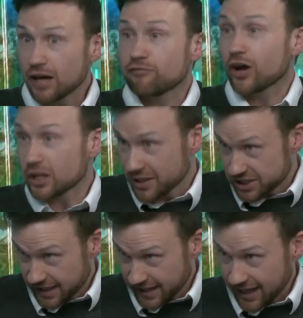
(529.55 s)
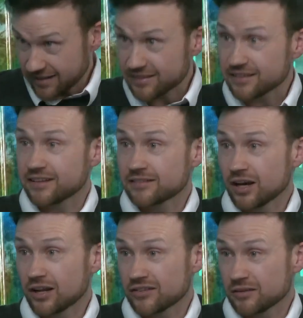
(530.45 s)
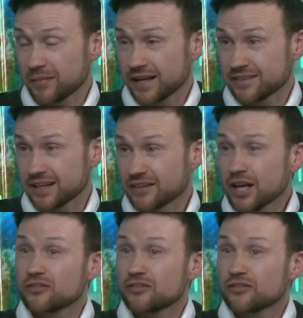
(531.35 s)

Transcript: Volumetric analysis has got lots of maths in it.